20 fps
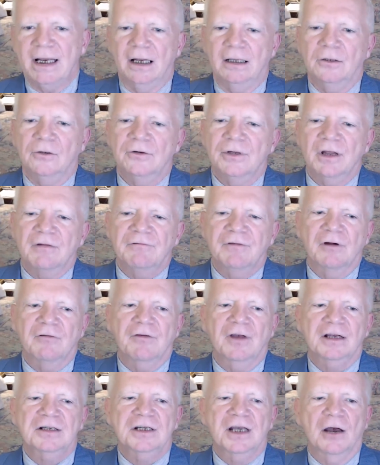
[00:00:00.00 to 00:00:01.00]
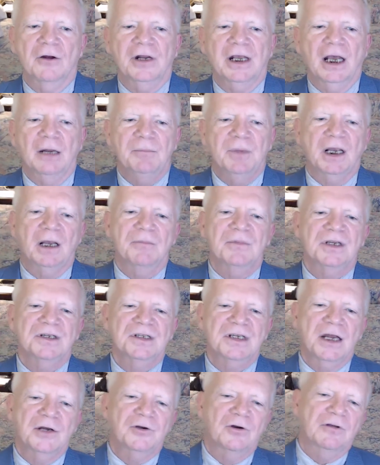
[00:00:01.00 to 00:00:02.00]
I learned that Fairfax County had become the
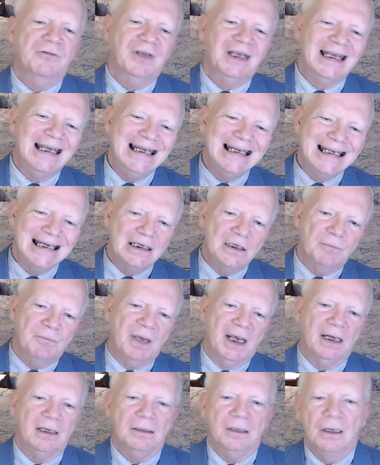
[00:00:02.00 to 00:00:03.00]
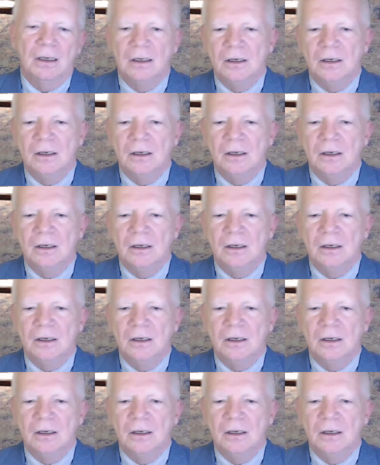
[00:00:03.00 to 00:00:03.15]
center of a heated debate